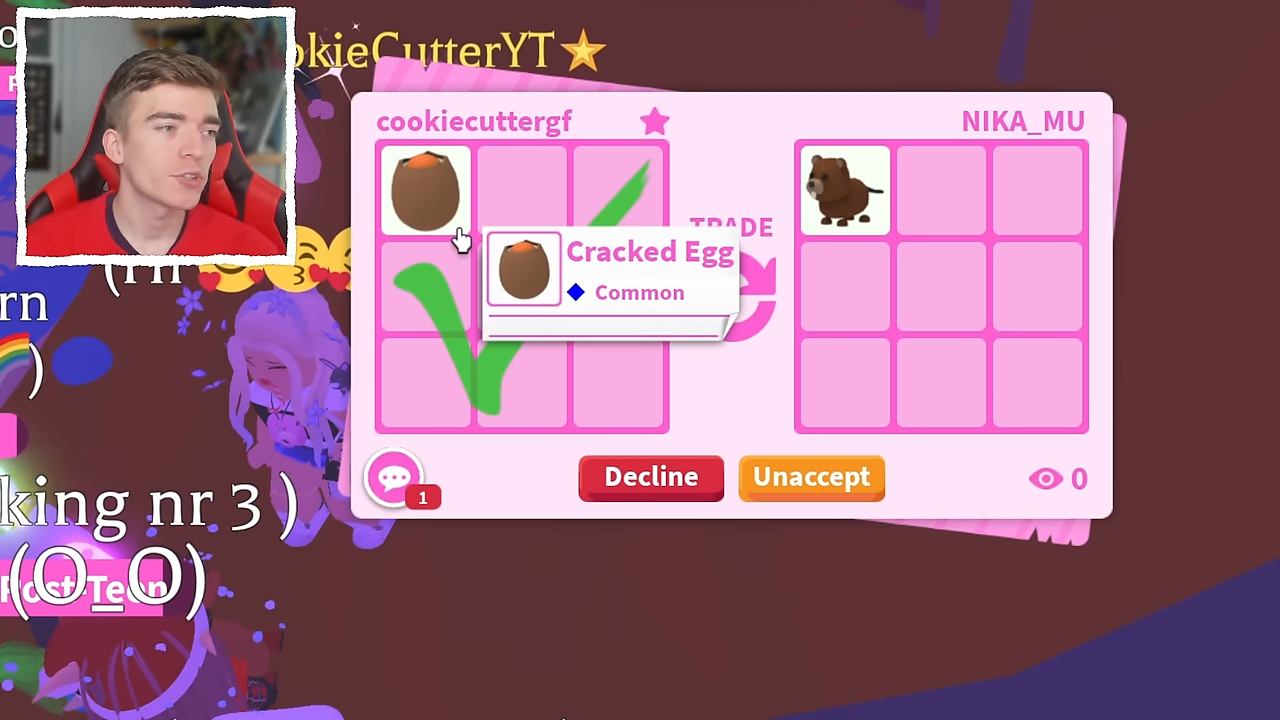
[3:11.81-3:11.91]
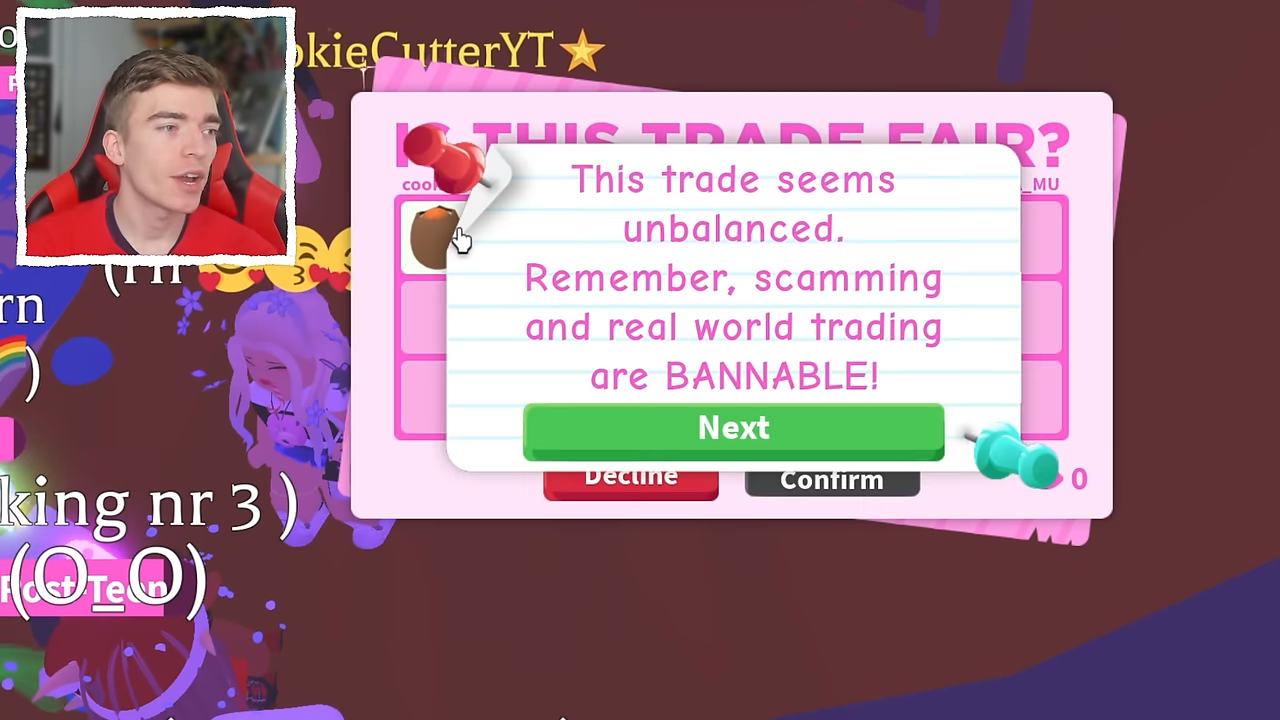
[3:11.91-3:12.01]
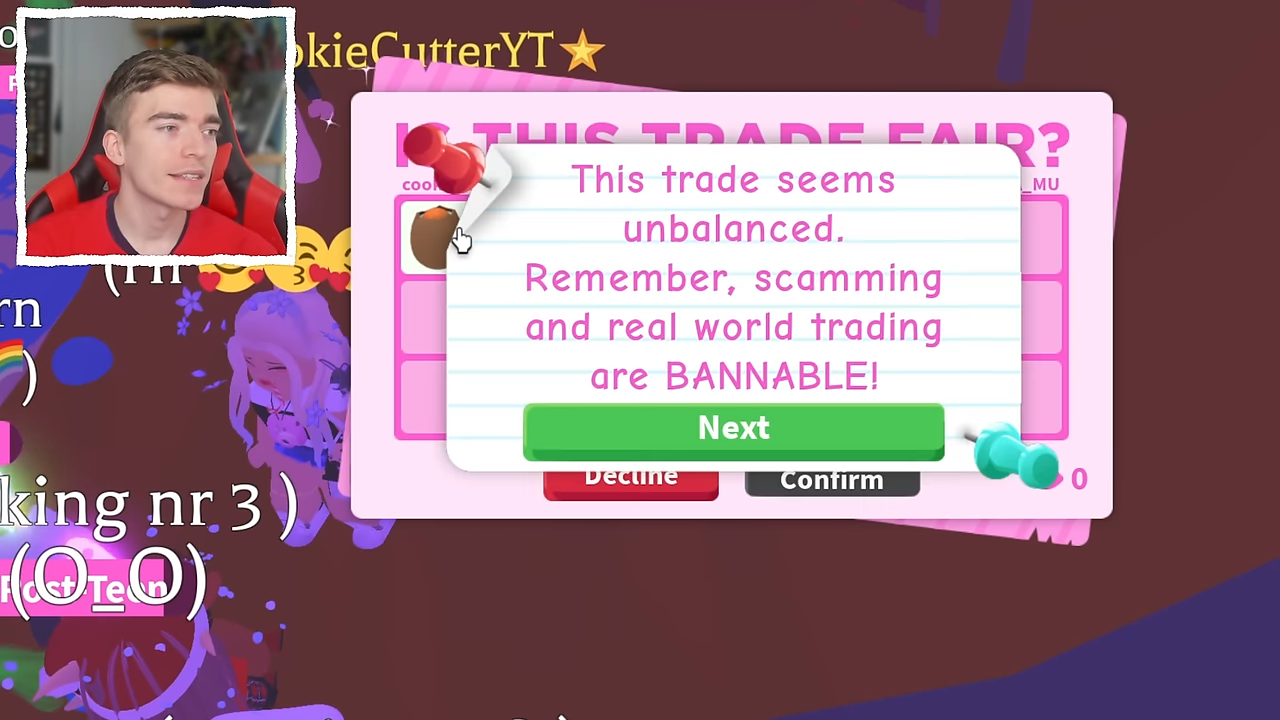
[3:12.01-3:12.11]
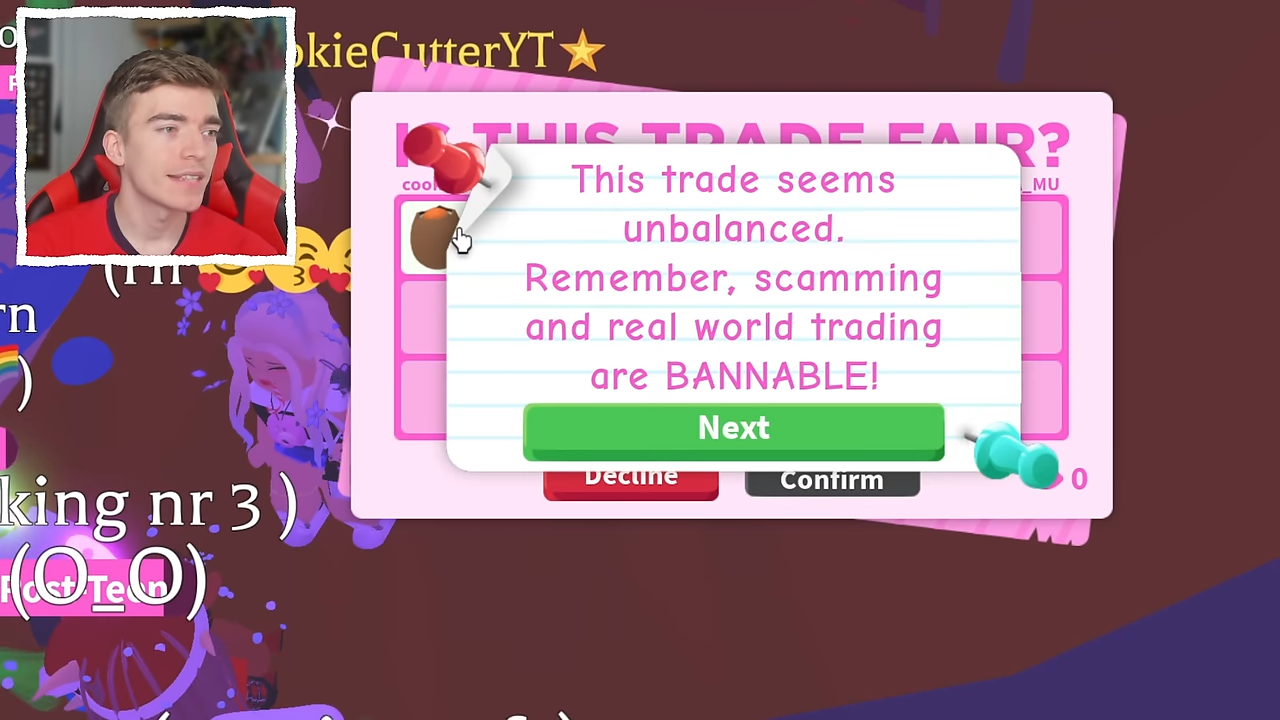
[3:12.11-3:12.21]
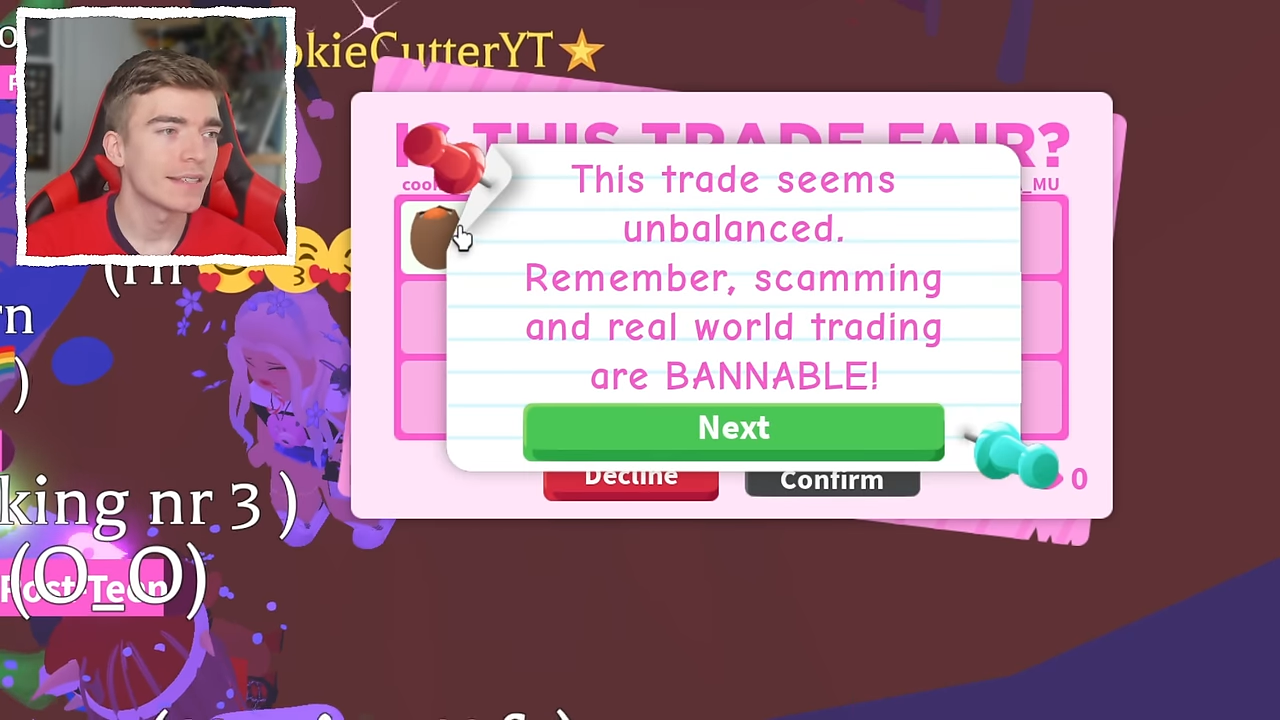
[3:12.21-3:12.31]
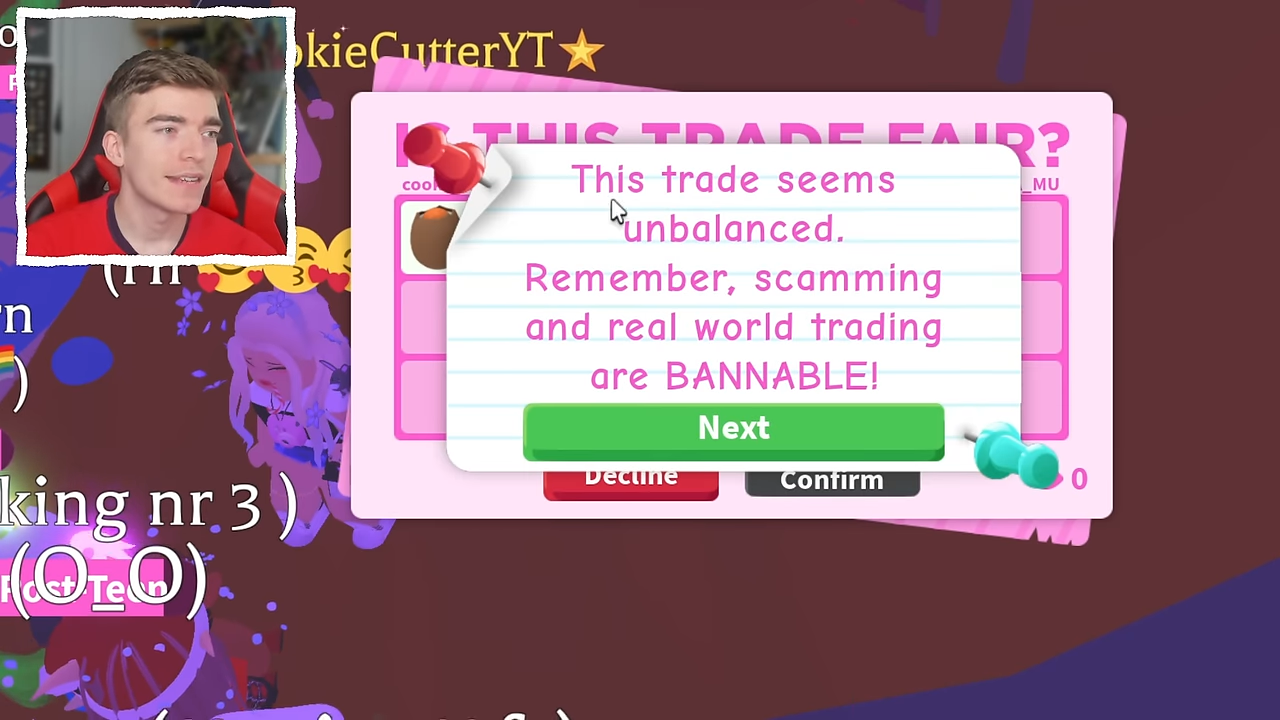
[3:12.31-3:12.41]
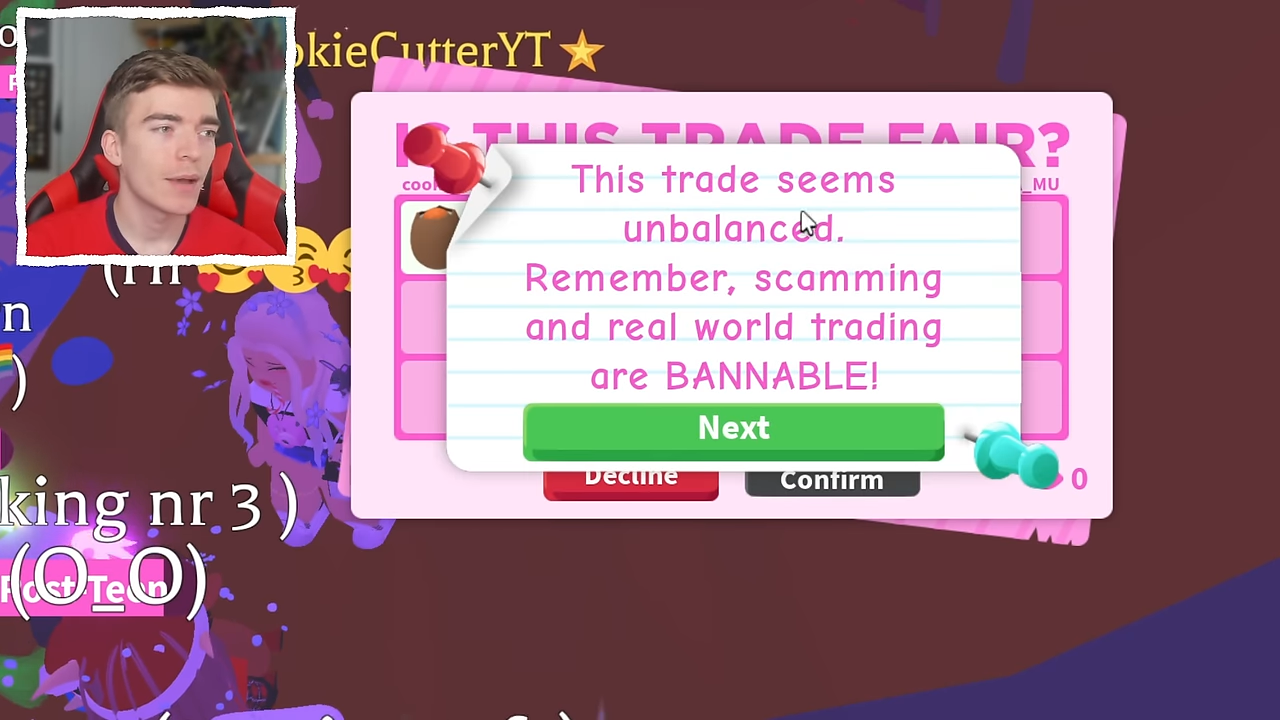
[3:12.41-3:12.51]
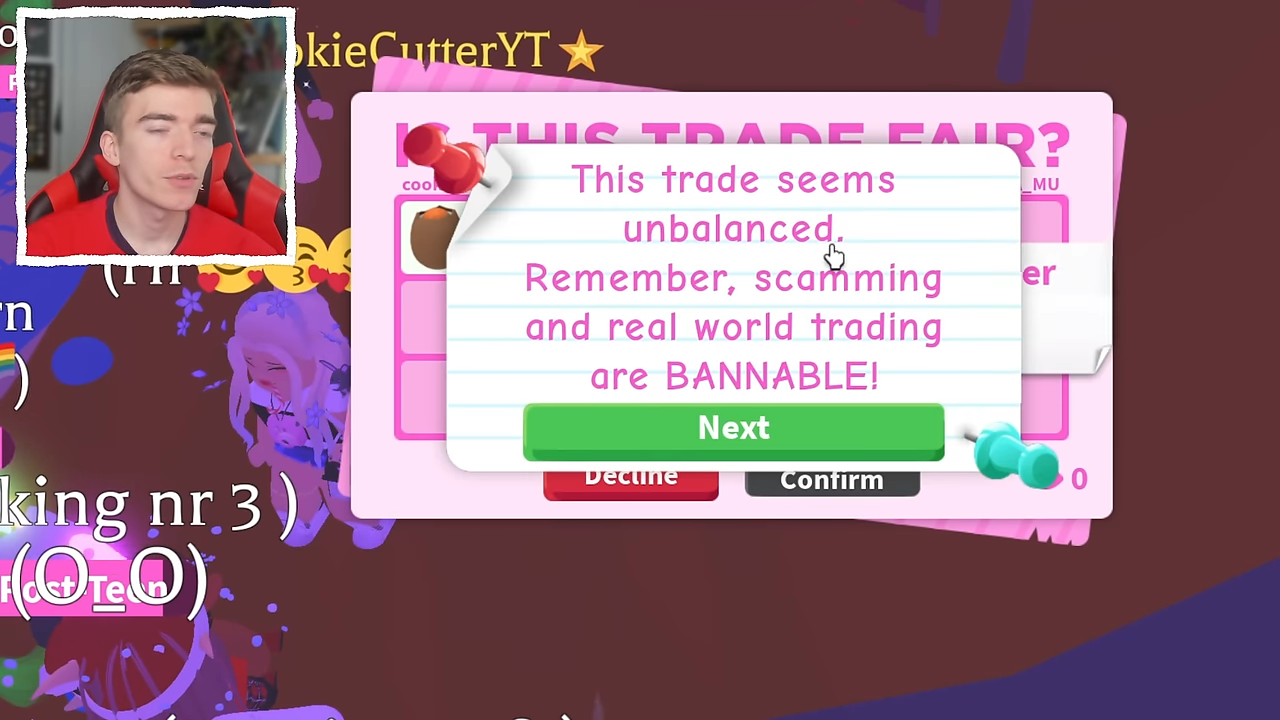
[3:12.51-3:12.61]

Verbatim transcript: cracked egg now,